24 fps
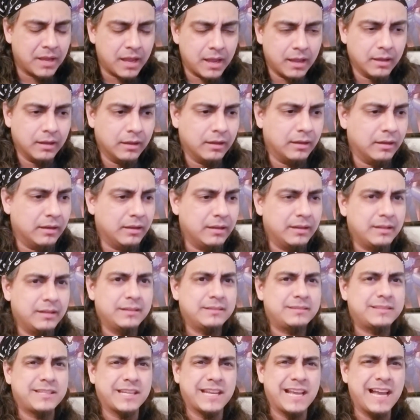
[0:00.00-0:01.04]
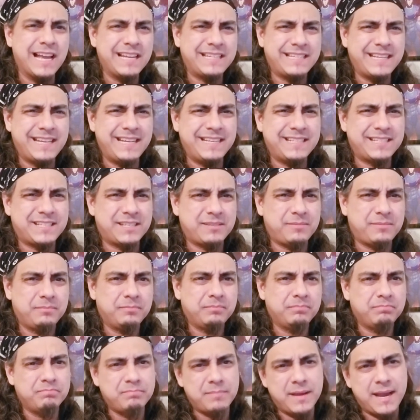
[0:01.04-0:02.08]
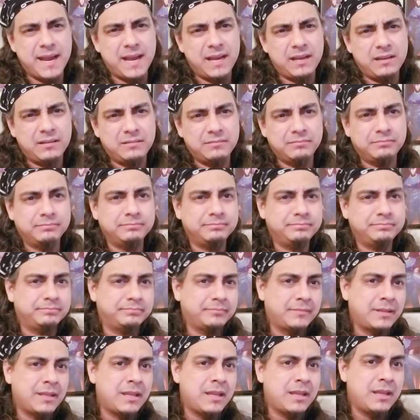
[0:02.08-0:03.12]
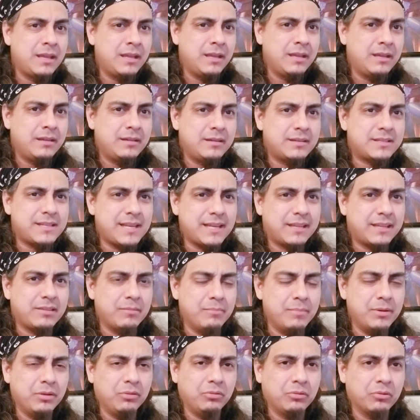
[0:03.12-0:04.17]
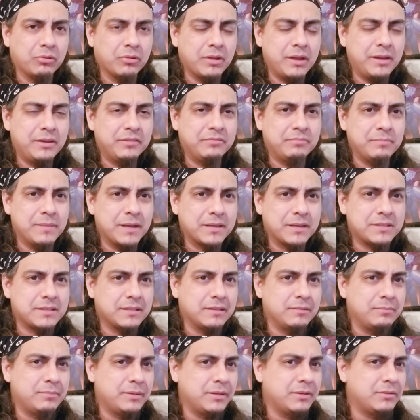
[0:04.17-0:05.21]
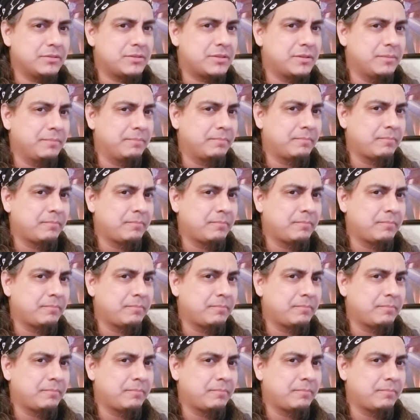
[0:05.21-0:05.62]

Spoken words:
Tecate's meh. It's like the Miller Lite of Mexican beers.